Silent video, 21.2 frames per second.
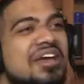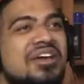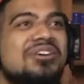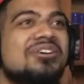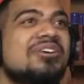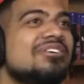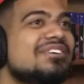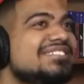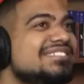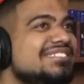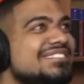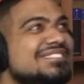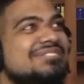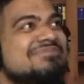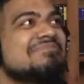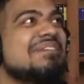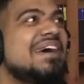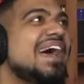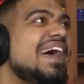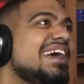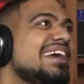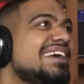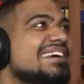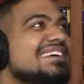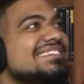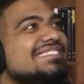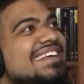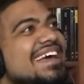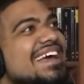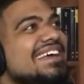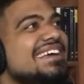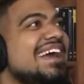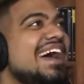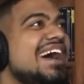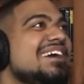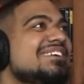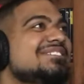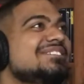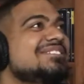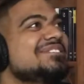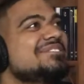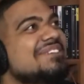You're just mad because I
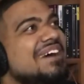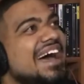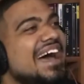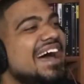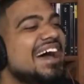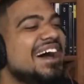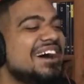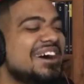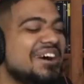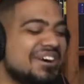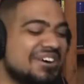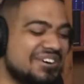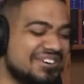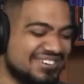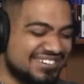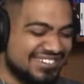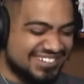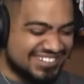got you out.